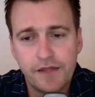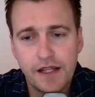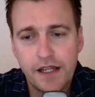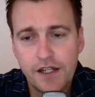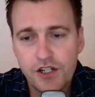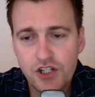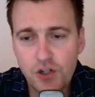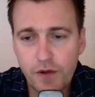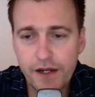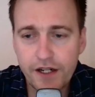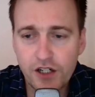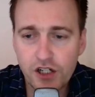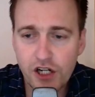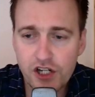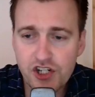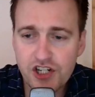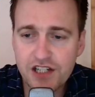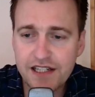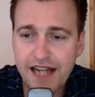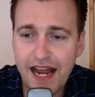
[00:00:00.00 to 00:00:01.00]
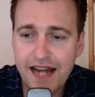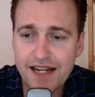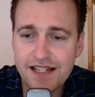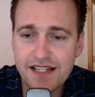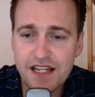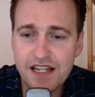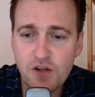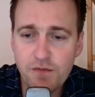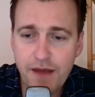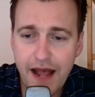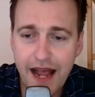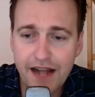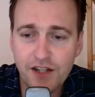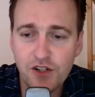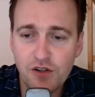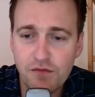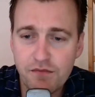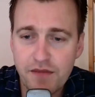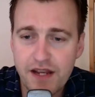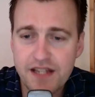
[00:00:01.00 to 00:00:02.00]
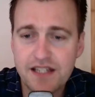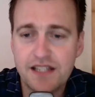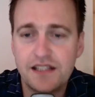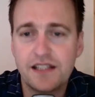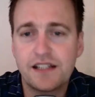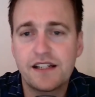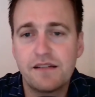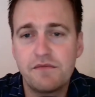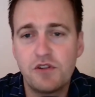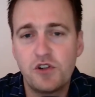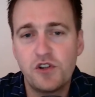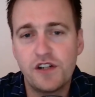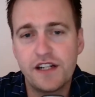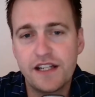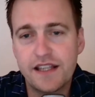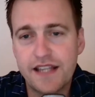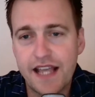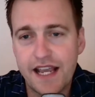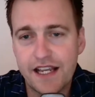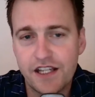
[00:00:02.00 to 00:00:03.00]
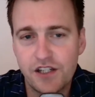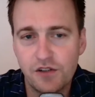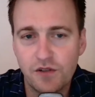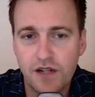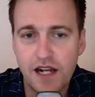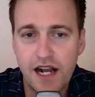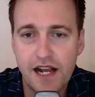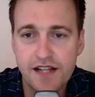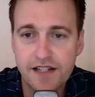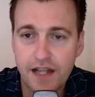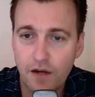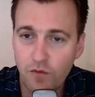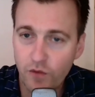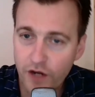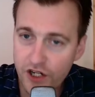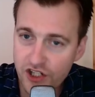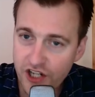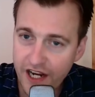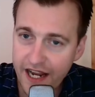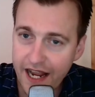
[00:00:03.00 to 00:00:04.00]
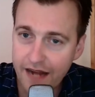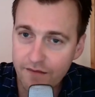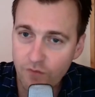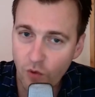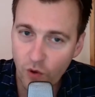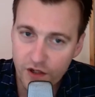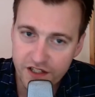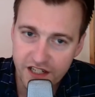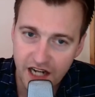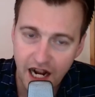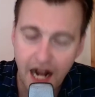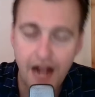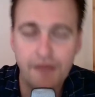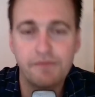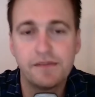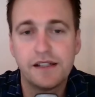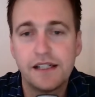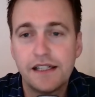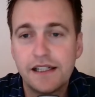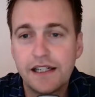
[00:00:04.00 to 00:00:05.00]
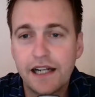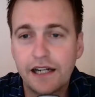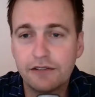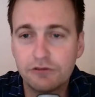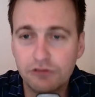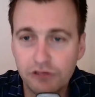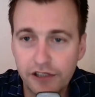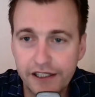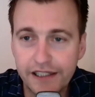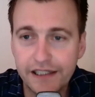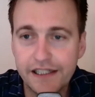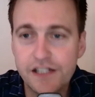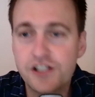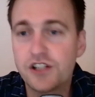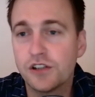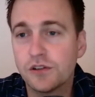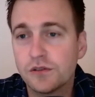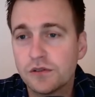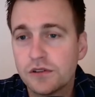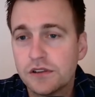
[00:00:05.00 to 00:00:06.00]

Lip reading: Doing good. Just glad to see you back. You're missed in the community. Thank you, guys. I wish I had more time. I really do.